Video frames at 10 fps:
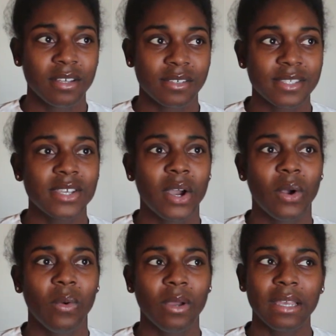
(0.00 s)

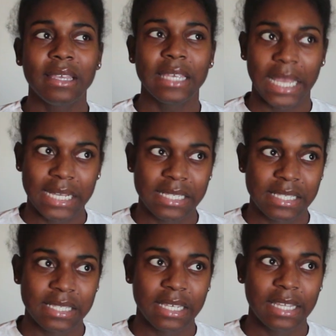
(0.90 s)
So
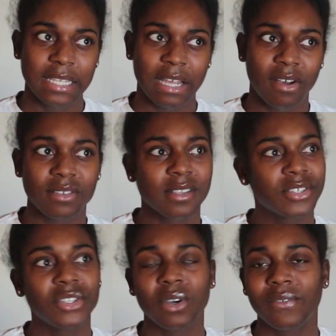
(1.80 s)
yes, and then I'll also
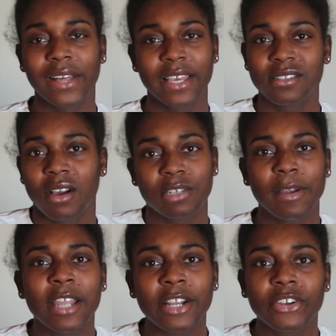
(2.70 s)
let you know if I like talk to
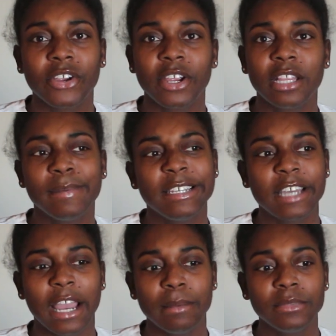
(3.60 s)
my doctor in the
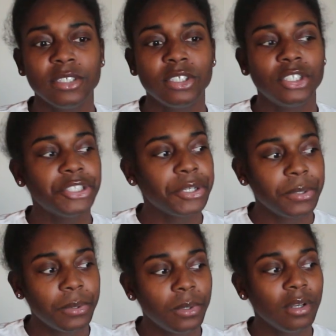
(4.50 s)
meantime.
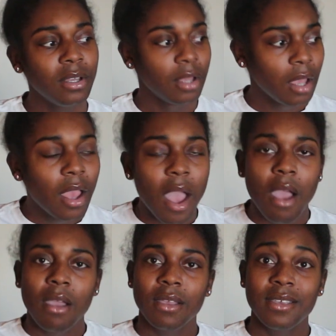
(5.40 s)
So
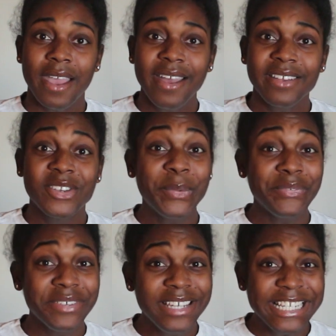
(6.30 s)
yeah, don't
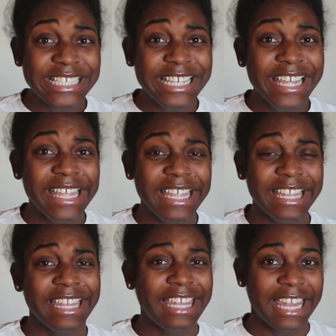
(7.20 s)
forget
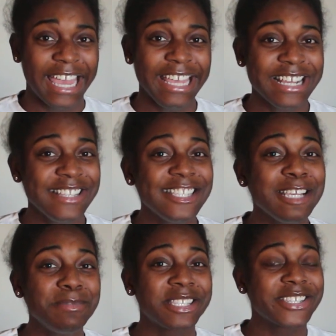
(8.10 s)
to like and
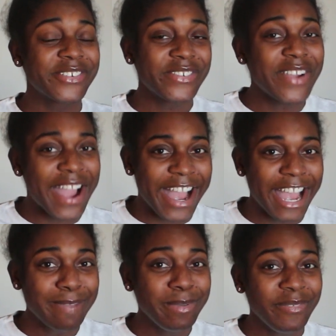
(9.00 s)

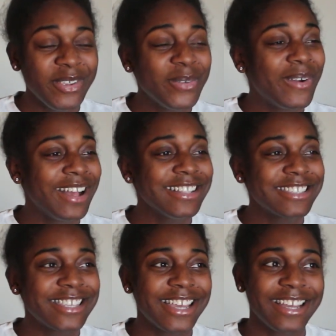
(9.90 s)
subscribe if you want
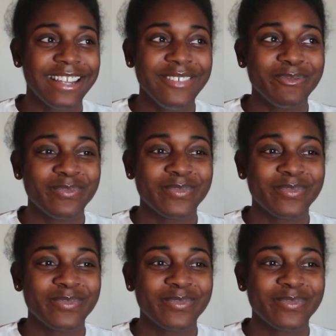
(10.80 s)
to